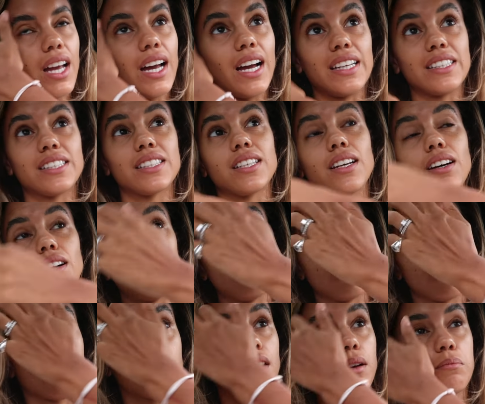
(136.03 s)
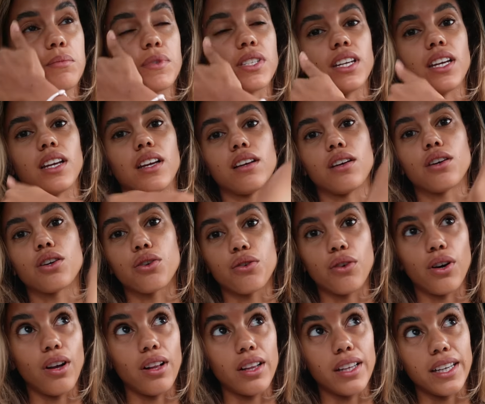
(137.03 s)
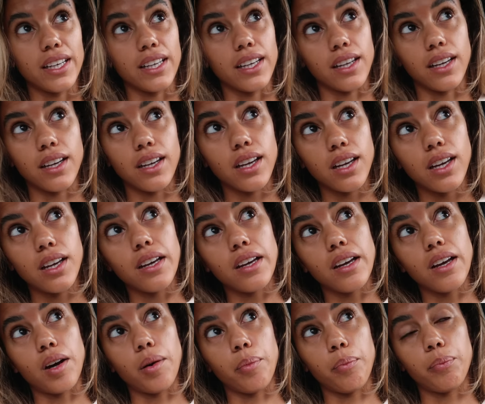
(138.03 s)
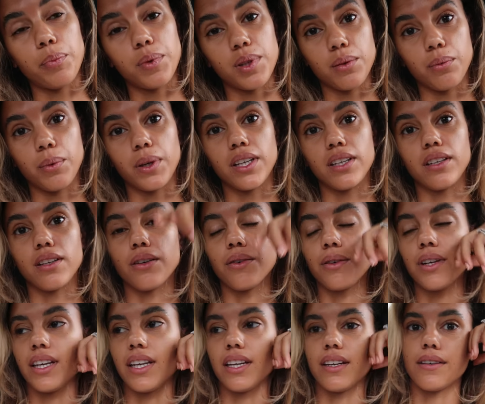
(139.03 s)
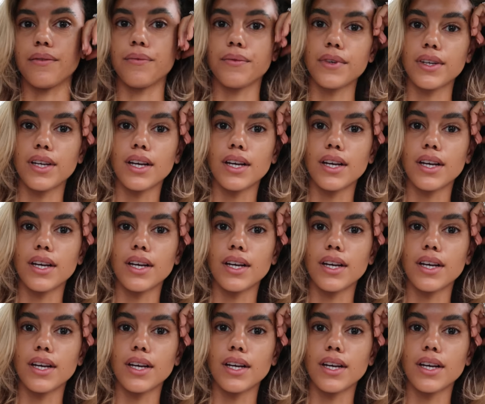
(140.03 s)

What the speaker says: I saw something crawling up the window here.